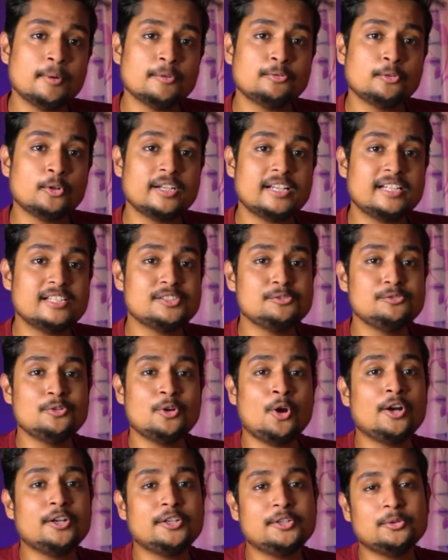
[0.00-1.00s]
4 is
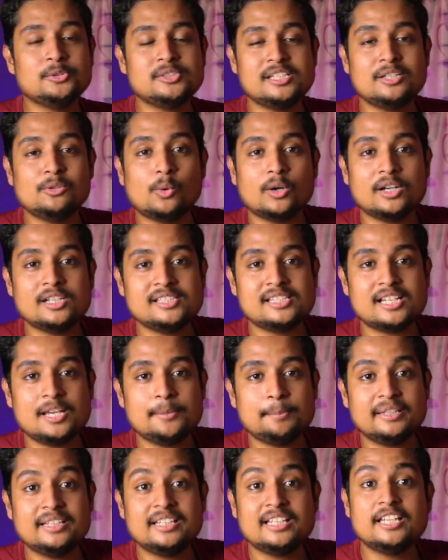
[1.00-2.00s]
not using voice
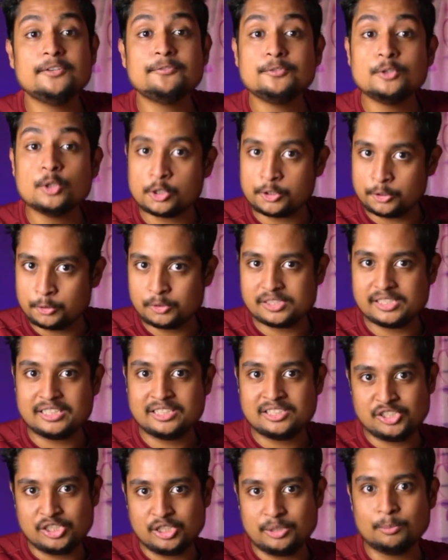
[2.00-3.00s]
typing if you're
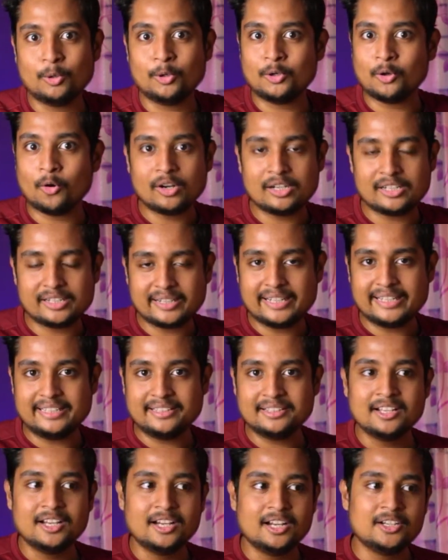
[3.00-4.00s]
using Gboard
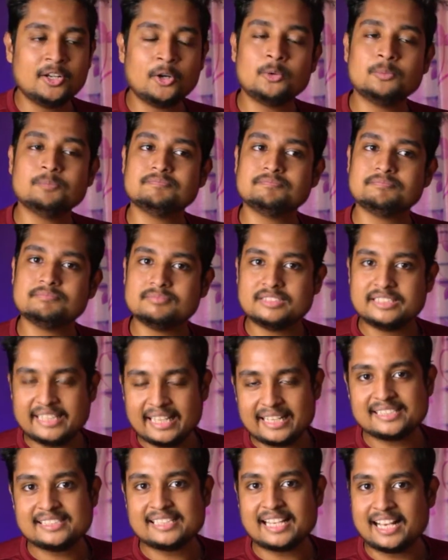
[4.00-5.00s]
already. Now,
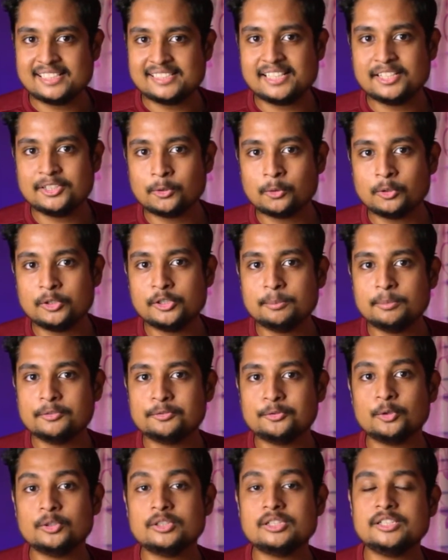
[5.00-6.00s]
yes, as I told you
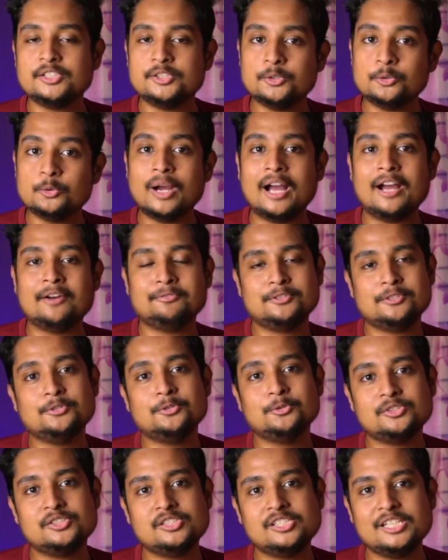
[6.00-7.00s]
before, you have to
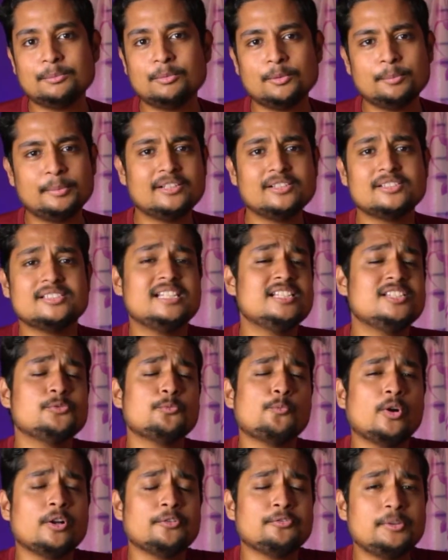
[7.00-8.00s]
use Gboard because it's
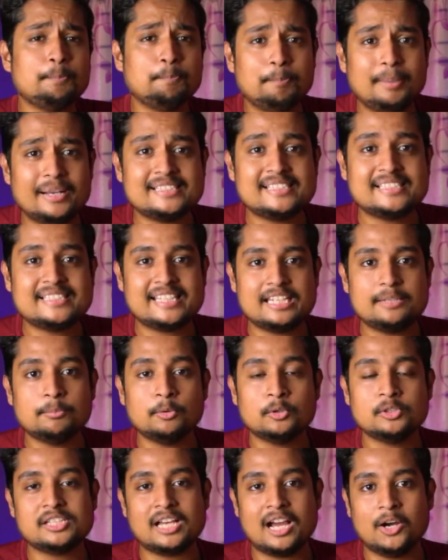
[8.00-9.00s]
one of the best
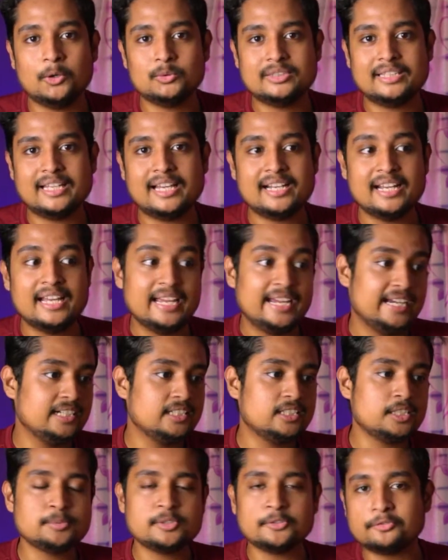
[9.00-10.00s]
keyboards out there in
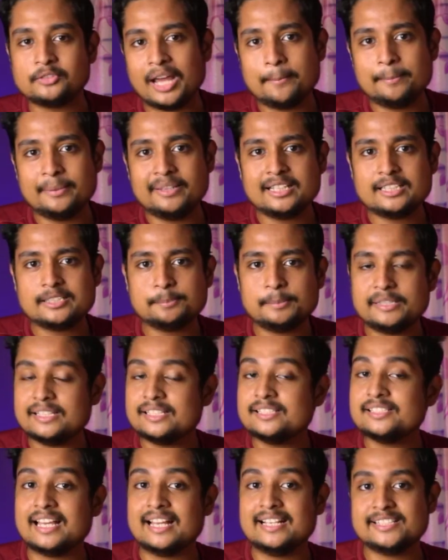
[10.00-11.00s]
terms of typing
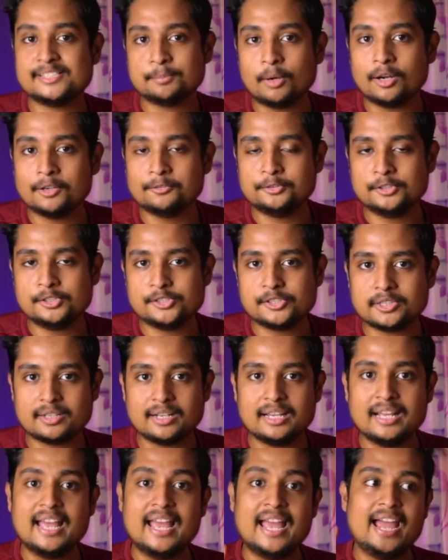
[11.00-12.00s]
experience and smart feature.
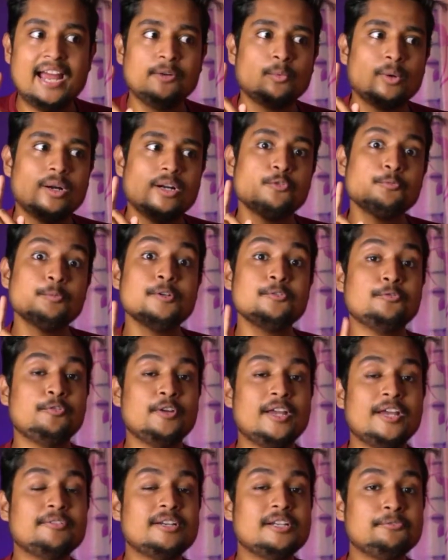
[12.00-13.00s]
And one of my
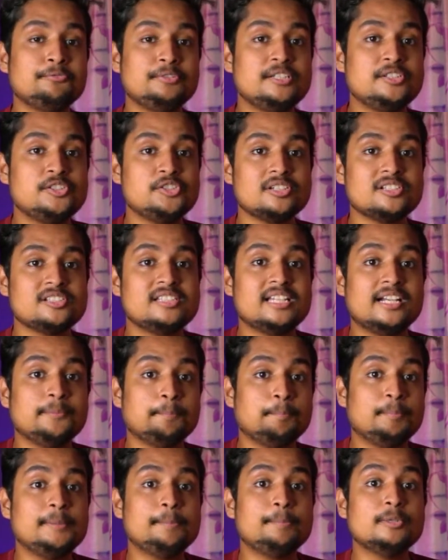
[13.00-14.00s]
favorite features
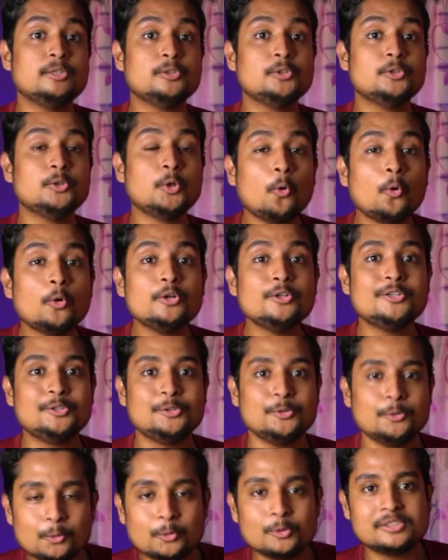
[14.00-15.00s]
that people don't
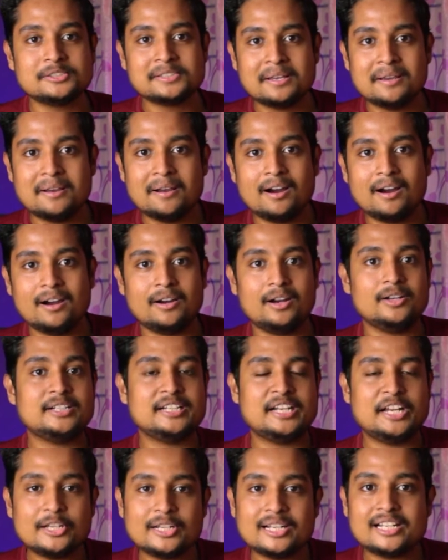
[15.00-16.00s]
use
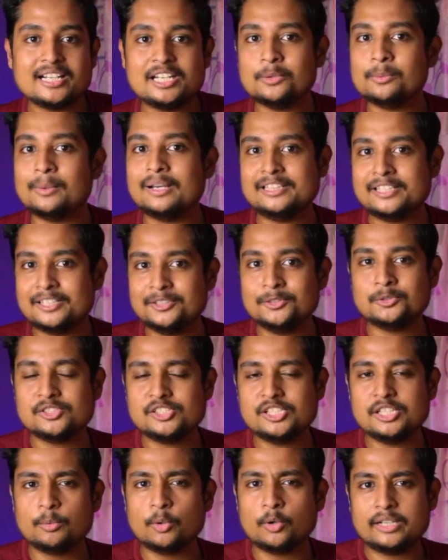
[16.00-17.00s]
regularly while they use
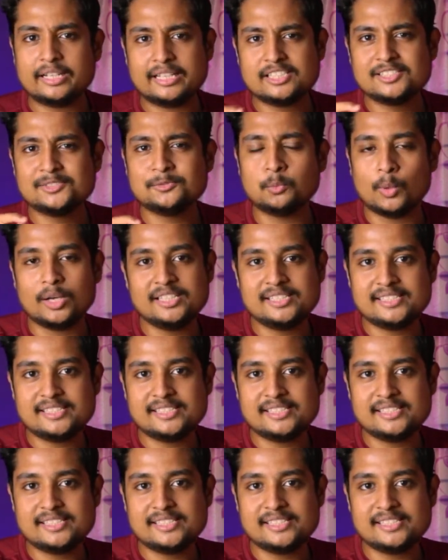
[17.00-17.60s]
Gboard is voice